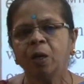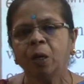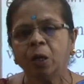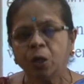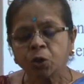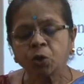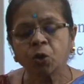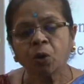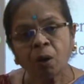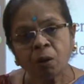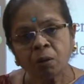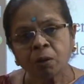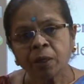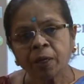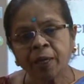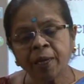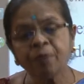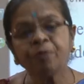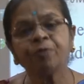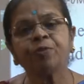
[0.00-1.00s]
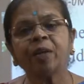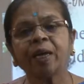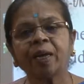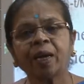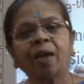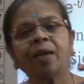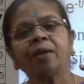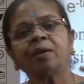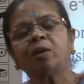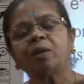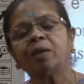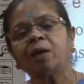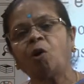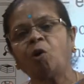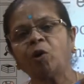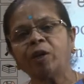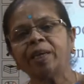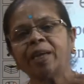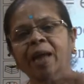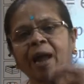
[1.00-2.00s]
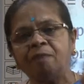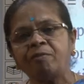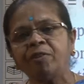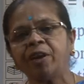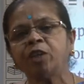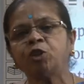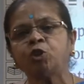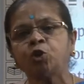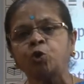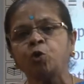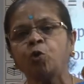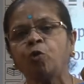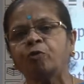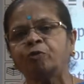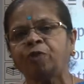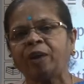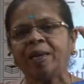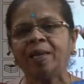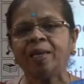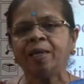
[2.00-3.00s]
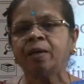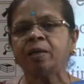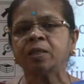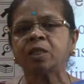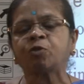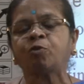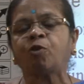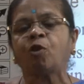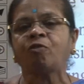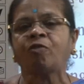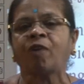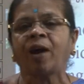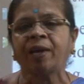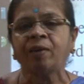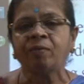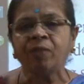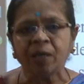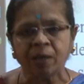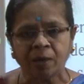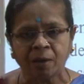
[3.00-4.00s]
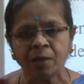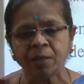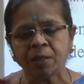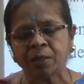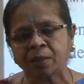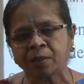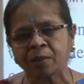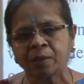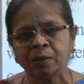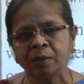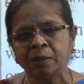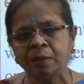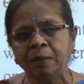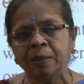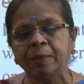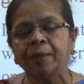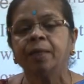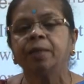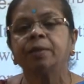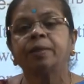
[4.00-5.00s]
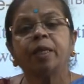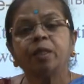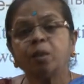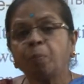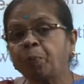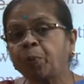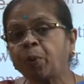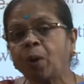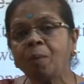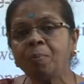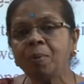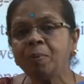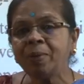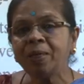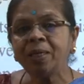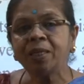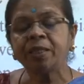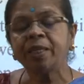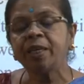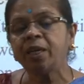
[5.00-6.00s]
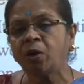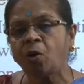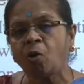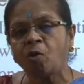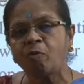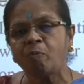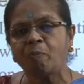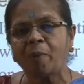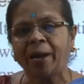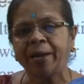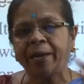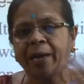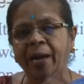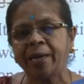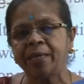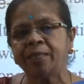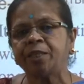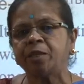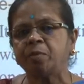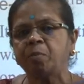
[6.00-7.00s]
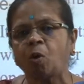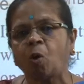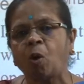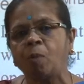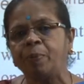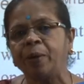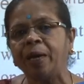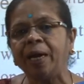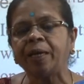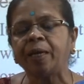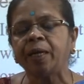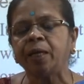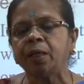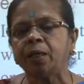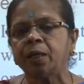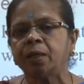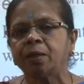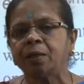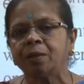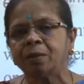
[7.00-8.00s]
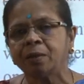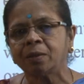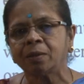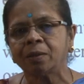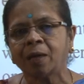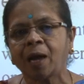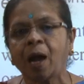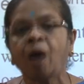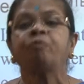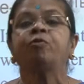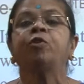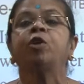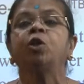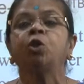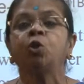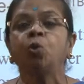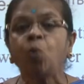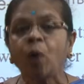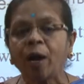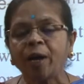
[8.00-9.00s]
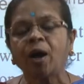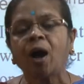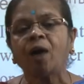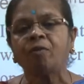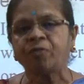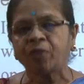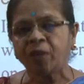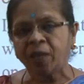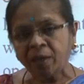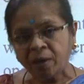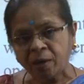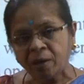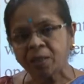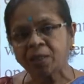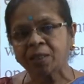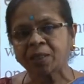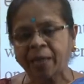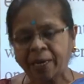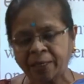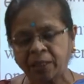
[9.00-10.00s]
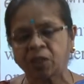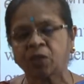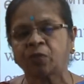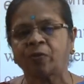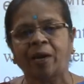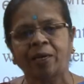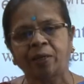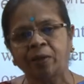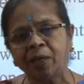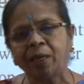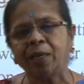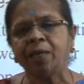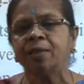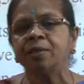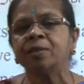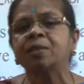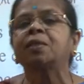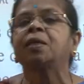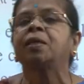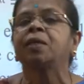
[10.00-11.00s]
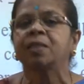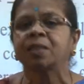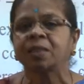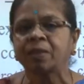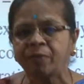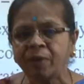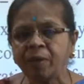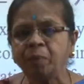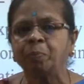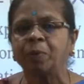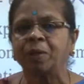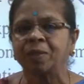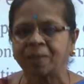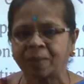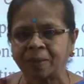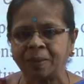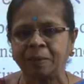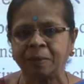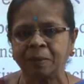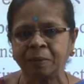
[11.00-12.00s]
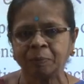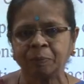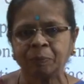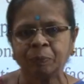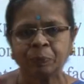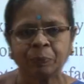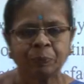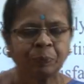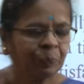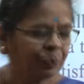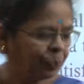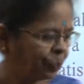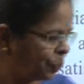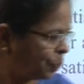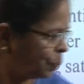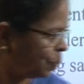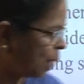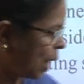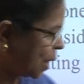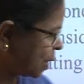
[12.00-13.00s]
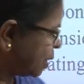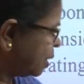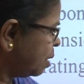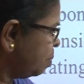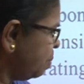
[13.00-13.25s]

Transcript: So, if there are on an average 2 failures for 5 years, then the probability of my item operating after two and half years satisfactorily is 37 percent. That is the